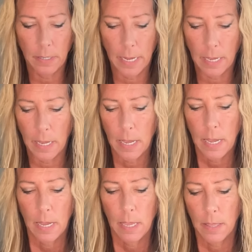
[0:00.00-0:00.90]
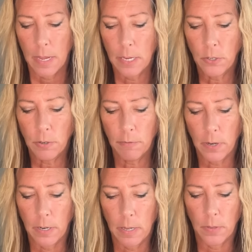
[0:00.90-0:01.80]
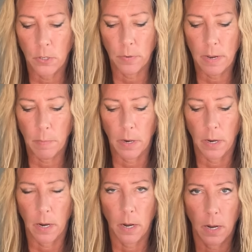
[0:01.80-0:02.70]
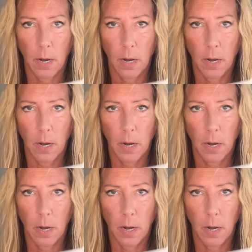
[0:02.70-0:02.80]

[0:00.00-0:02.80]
Like the introvert and the dreamer,